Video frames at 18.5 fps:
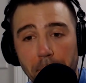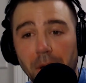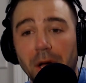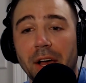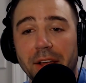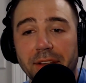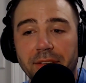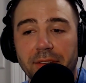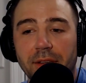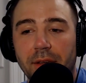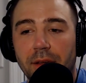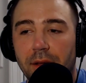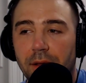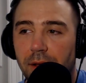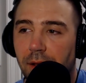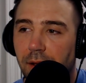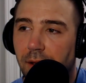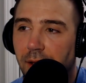But
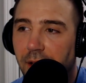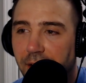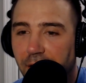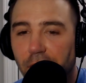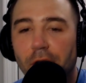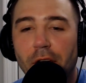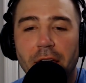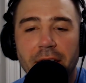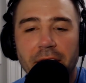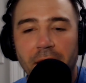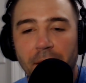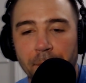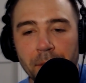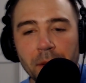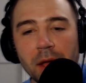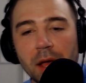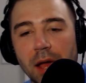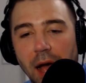here I
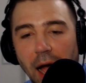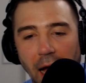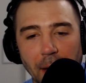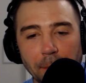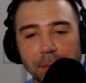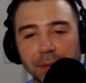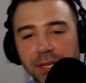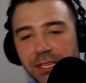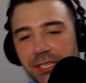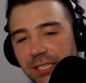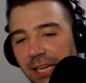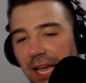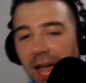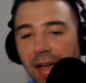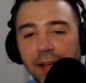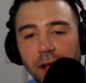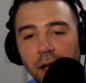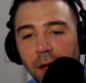am hyping this
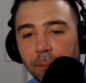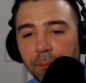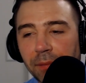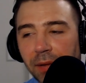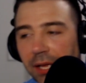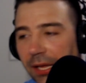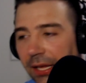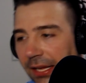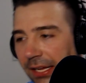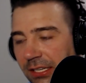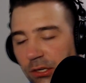guy up.